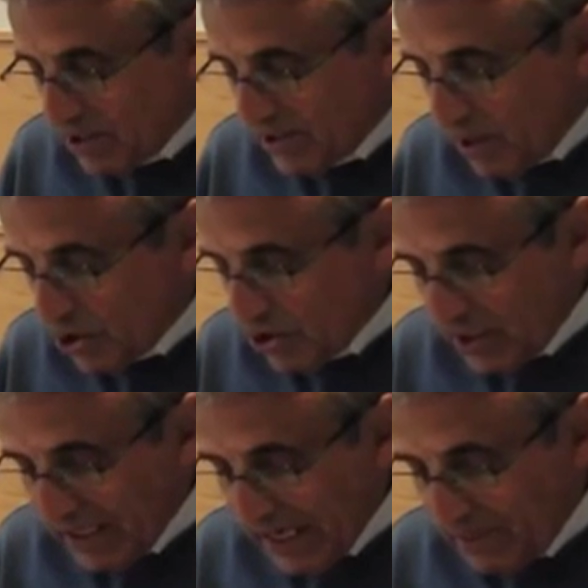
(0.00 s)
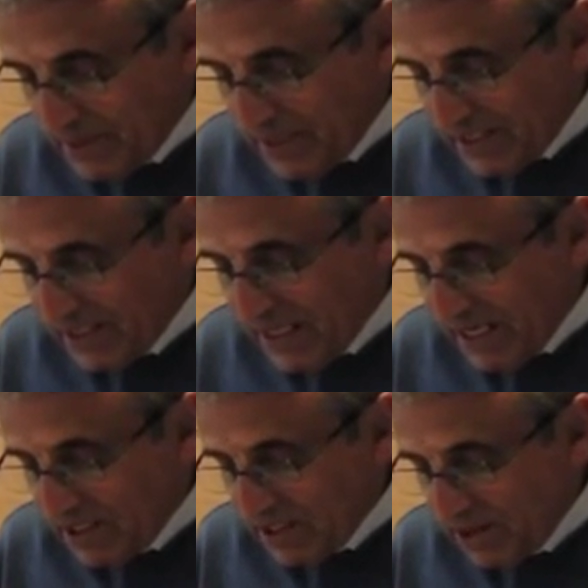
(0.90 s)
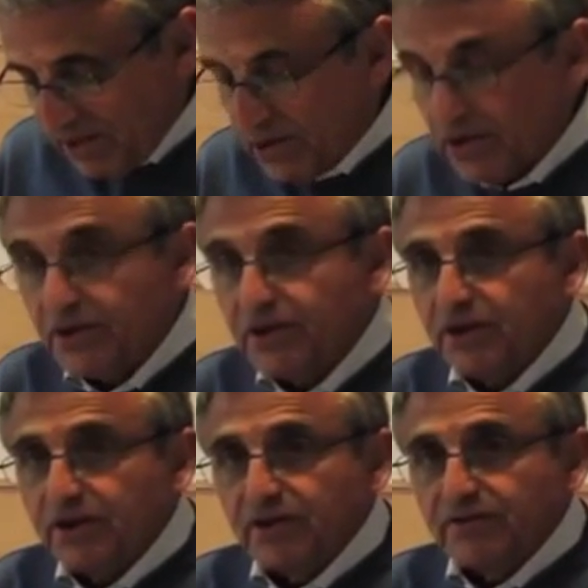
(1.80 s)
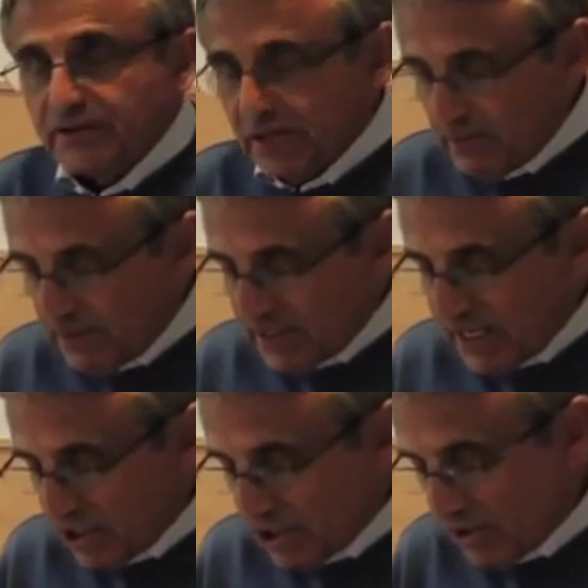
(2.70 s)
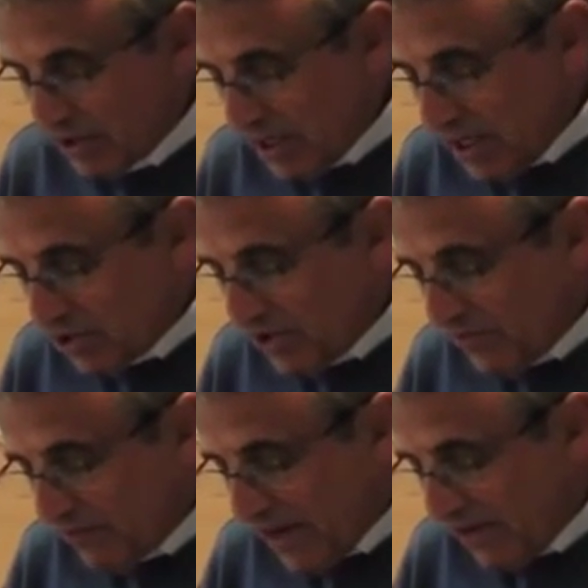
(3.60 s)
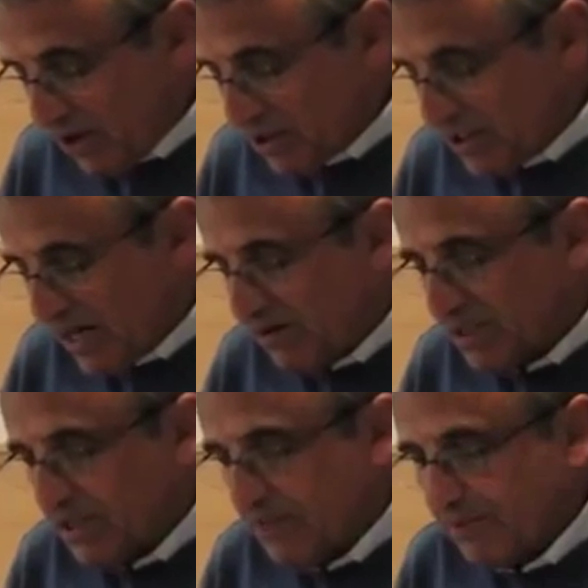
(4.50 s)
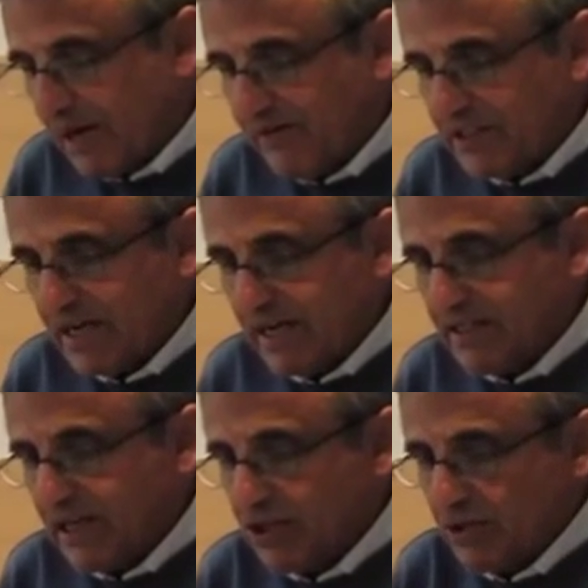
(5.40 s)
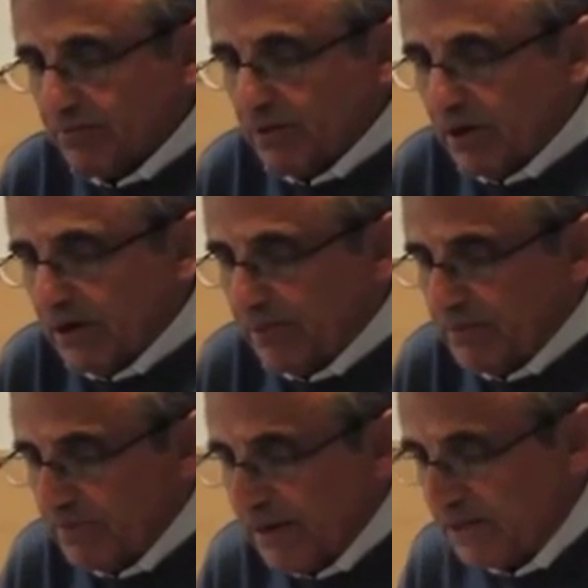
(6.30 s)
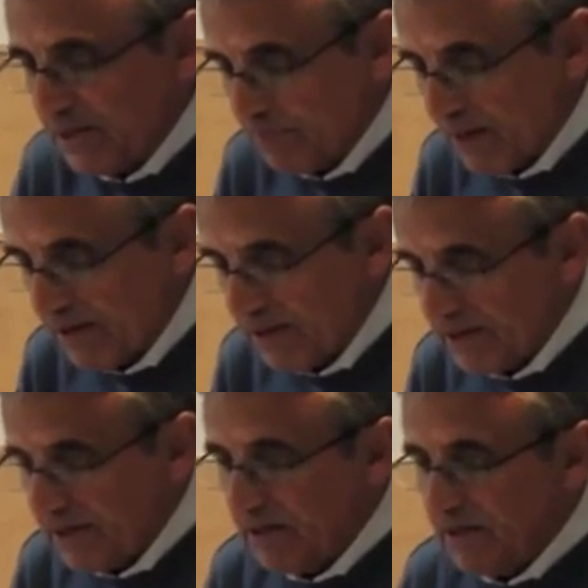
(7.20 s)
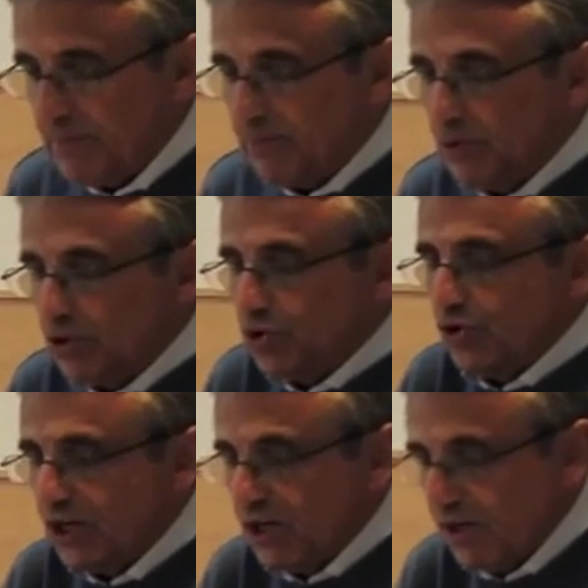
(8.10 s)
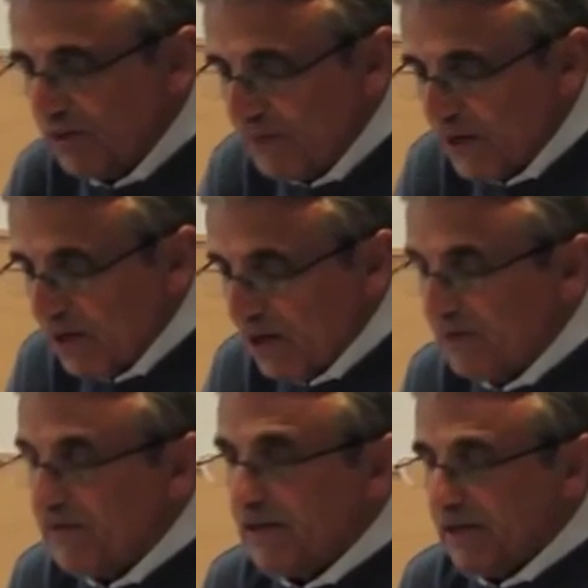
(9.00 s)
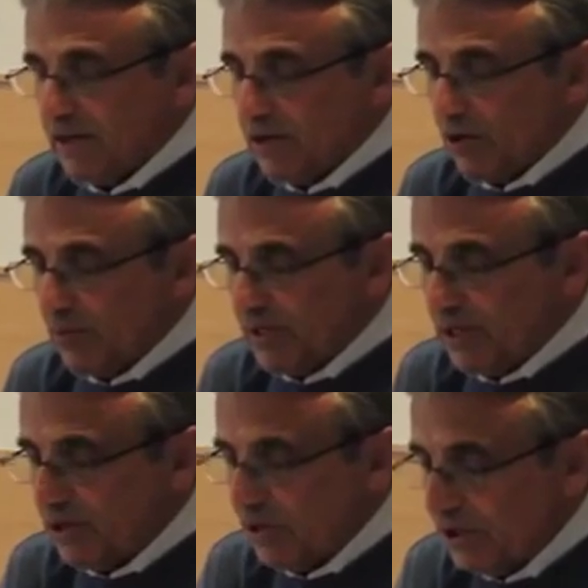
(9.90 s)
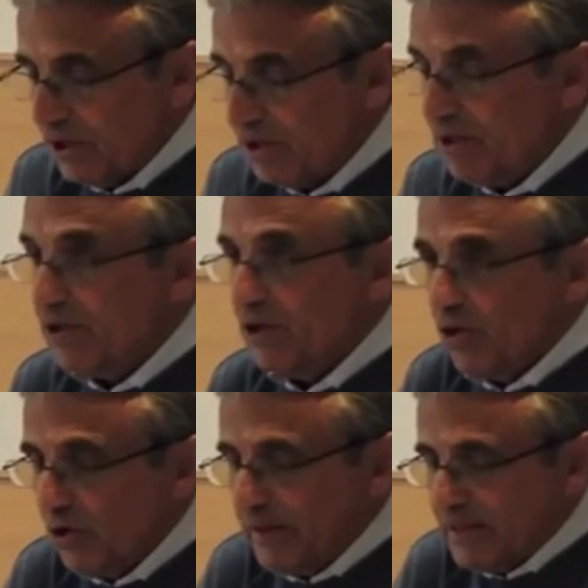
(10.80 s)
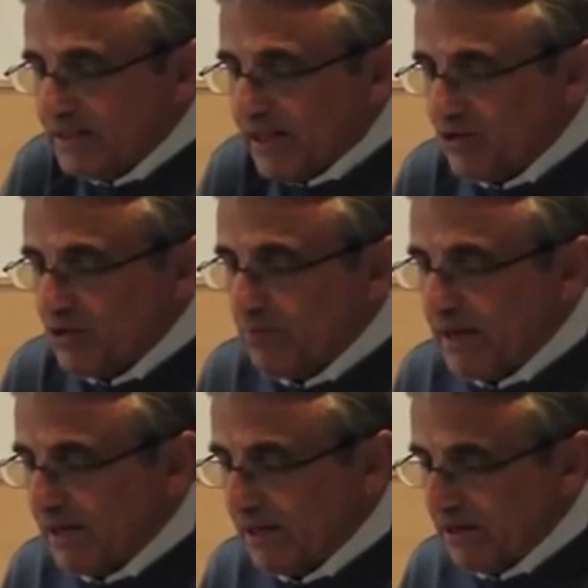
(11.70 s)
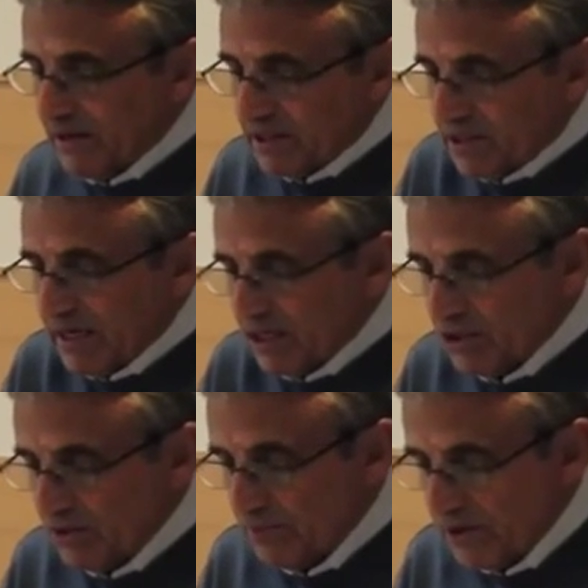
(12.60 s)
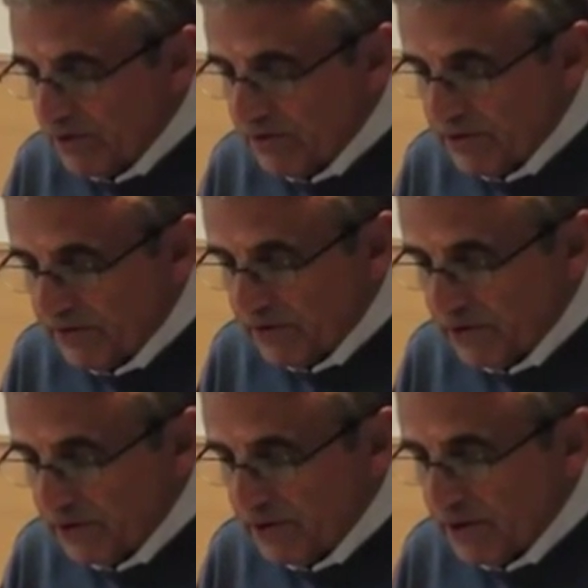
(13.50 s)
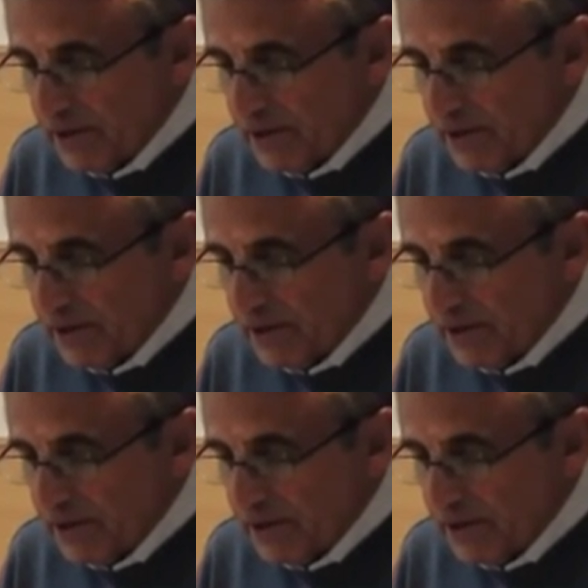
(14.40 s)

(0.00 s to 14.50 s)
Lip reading: and social collapse as it enters a third year of deep recession, driven by the austerity and privatisation programme demanded by the neoliberal troika of the European Union, the European Central Bank and the International Monetary Fund